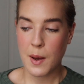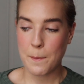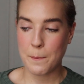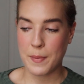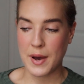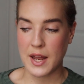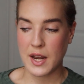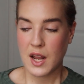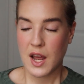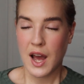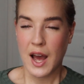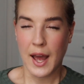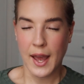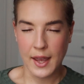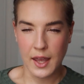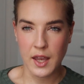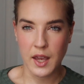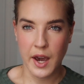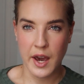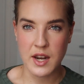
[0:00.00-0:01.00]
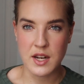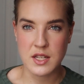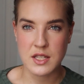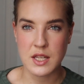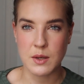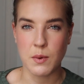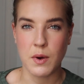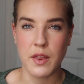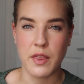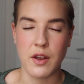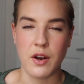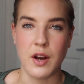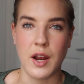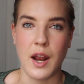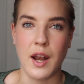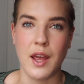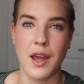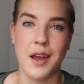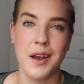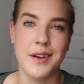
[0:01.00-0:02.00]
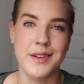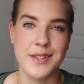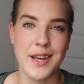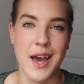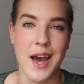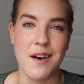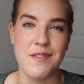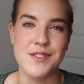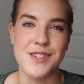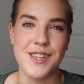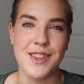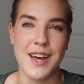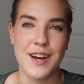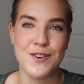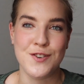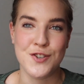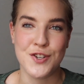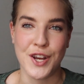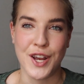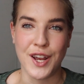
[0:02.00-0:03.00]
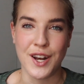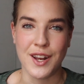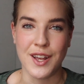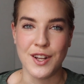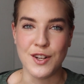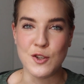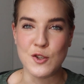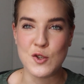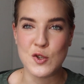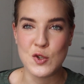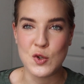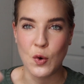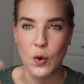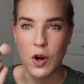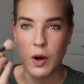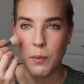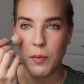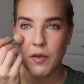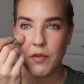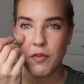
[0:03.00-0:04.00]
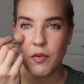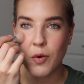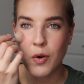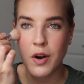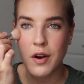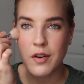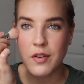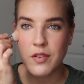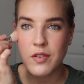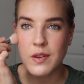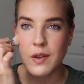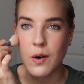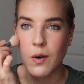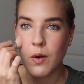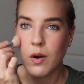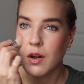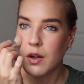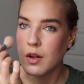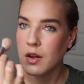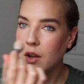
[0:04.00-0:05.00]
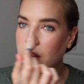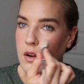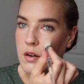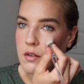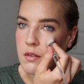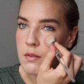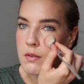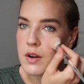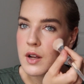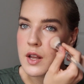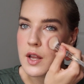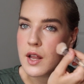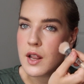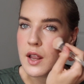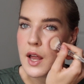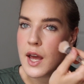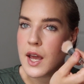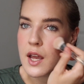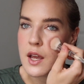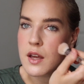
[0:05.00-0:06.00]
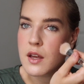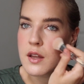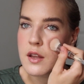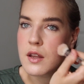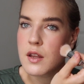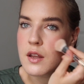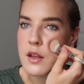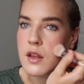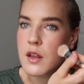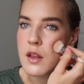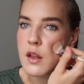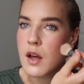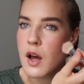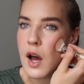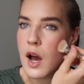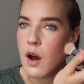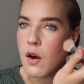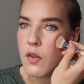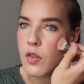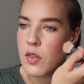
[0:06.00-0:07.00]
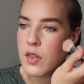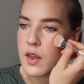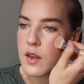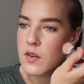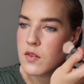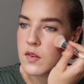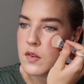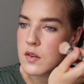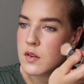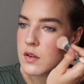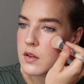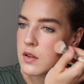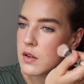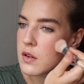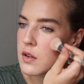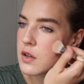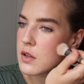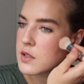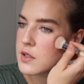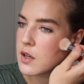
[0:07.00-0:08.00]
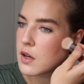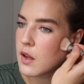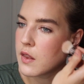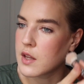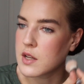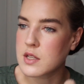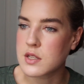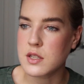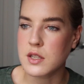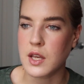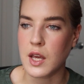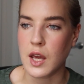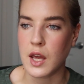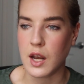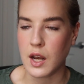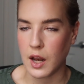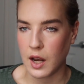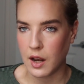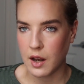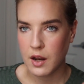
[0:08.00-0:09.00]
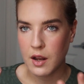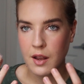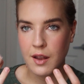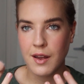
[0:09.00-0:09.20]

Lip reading: but I can kind of see what they're getting at because I have seen that shade in store before. So really like how this looks on the skin and